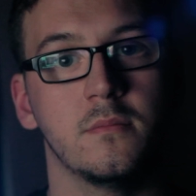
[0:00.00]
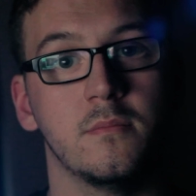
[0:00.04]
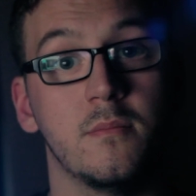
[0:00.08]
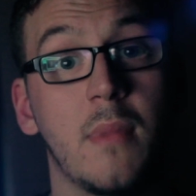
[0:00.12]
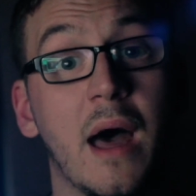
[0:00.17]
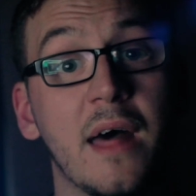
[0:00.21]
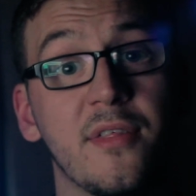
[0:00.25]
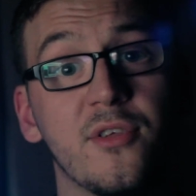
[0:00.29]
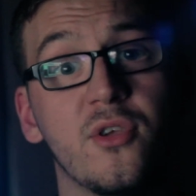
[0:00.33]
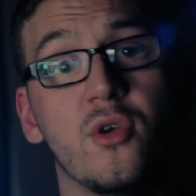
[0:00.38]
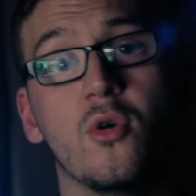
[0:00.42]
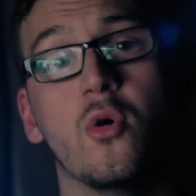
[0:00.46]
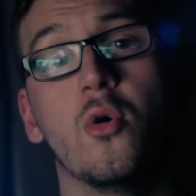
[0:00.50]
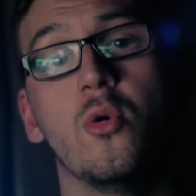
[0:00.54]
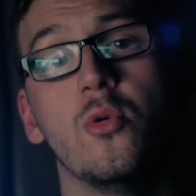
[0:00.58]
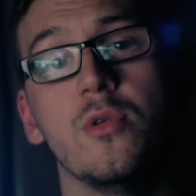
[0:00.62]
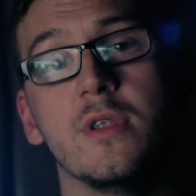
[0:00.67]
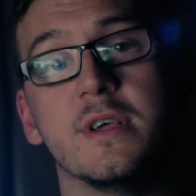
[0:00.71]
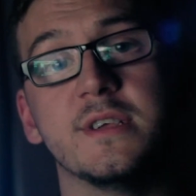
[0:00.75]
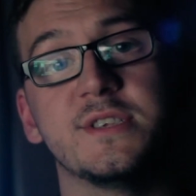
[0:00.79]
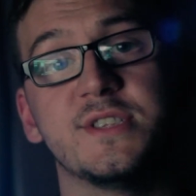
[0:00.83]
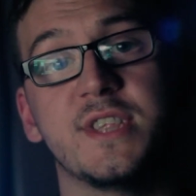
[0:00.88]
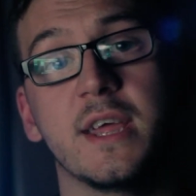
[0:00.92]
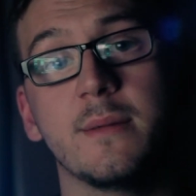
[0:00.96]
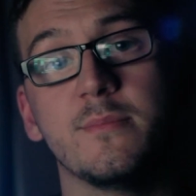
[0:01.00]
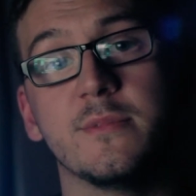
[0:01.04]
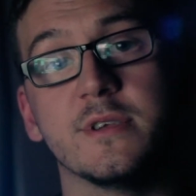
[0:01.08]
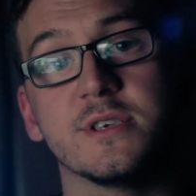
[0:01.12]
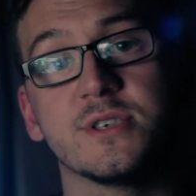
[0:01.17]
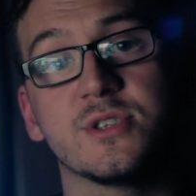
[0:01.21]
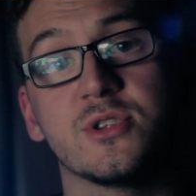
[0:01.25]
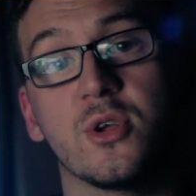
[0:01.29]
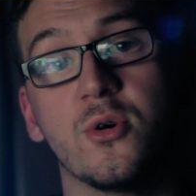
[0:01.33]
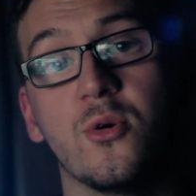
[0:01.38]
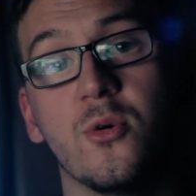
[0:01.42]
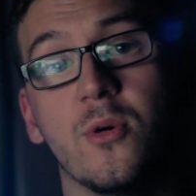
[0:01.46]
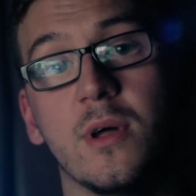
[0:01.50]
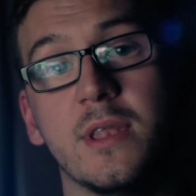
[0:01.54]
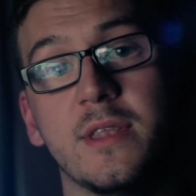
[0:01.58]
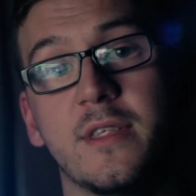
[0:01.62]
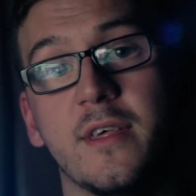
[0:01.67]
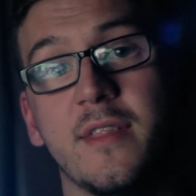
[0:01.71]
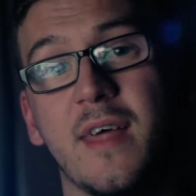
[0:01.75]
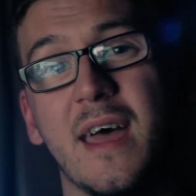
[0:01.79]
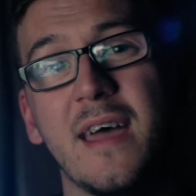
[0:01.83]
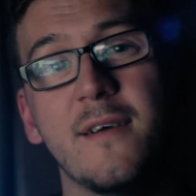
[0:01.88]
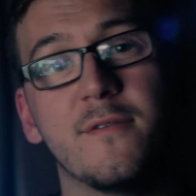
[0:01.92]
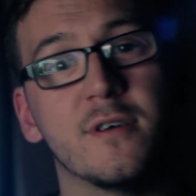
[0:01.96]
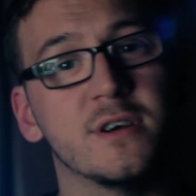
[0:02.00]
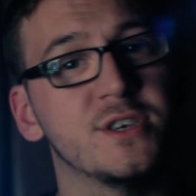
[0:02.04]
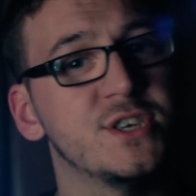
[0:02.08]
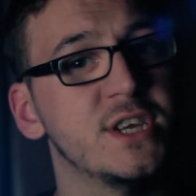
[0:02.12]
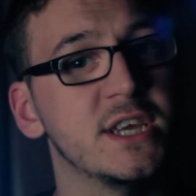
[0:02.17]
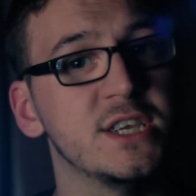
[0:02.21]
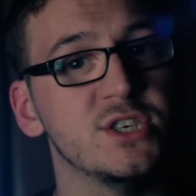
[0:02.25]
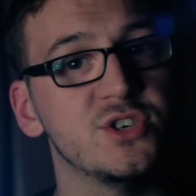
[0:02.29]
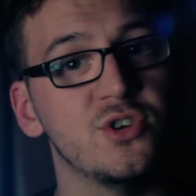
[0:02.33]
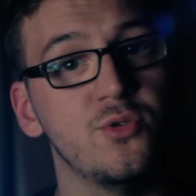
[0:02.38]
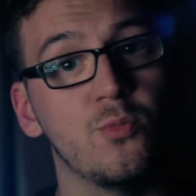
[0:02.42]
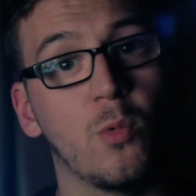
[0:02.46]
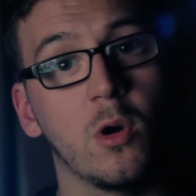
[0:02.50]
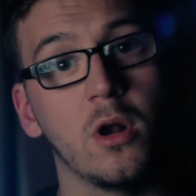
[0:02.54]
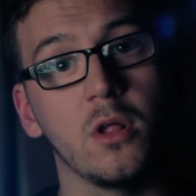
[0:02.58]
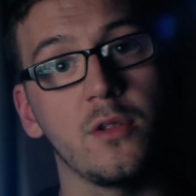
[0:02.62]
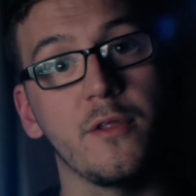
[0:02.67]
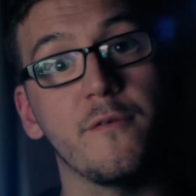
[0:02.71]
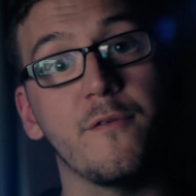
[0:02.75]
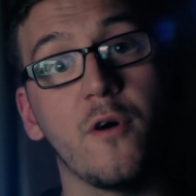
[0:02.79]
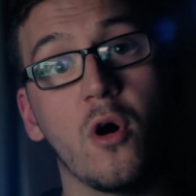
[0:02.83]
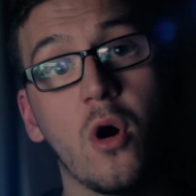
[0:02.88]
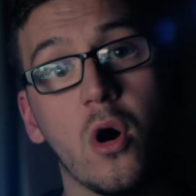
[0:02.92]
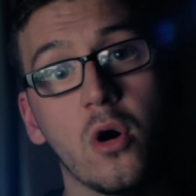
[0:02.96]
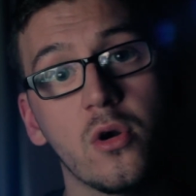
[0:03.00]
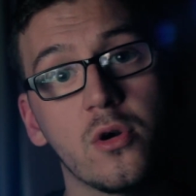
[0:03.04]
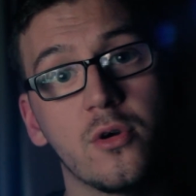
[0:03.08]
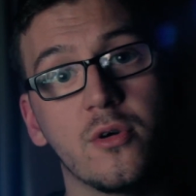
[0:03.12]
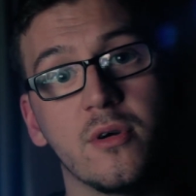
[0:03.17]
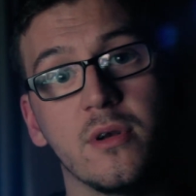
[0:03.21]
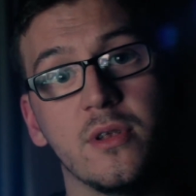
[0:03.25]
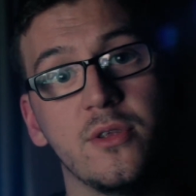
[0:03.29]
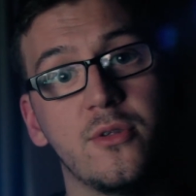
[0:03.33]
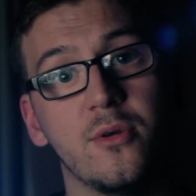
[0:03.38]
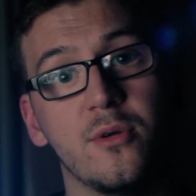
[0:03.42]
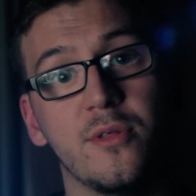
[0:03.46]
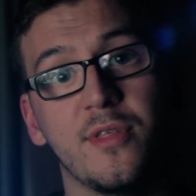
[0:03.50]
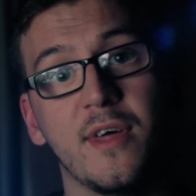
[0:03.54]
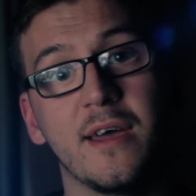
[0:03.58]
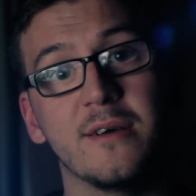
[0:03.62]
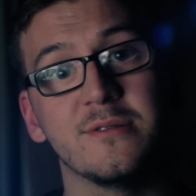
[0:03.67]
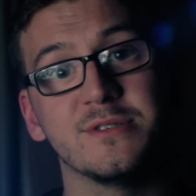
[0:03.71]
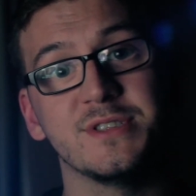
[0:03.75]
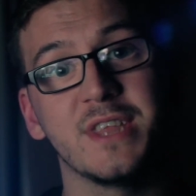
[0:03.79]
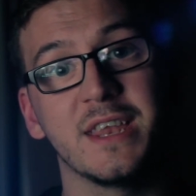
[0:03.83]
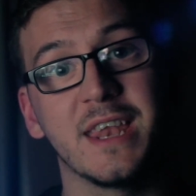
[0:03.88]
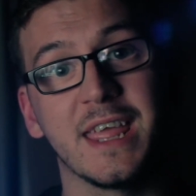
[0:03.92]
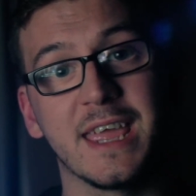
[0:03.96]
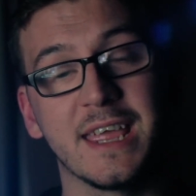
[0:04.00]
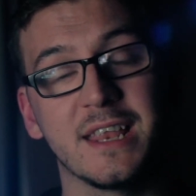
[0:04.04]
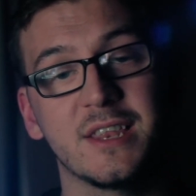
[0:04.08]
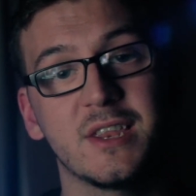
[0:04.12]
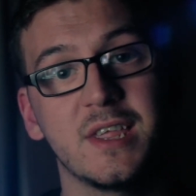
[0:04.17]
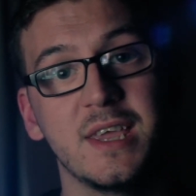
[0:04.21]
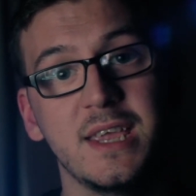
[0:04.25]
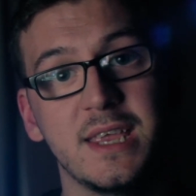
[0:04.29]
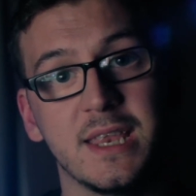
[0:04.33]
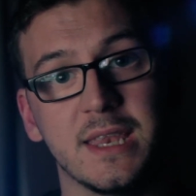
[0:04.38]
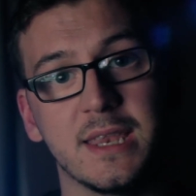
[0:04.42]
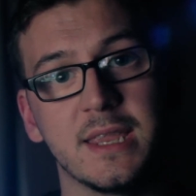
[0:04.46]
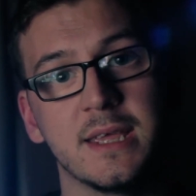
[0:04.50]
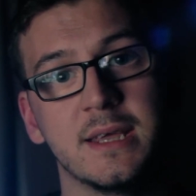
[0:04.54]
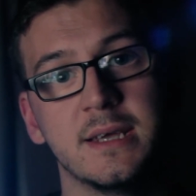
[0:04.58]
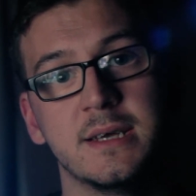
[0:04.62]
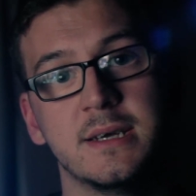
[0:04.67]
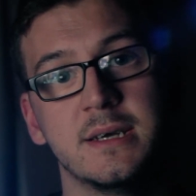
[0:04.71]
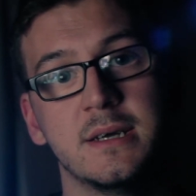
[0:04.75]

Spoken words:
Matthew Holness dipped his toe into the ever-changing world of horror in 2018.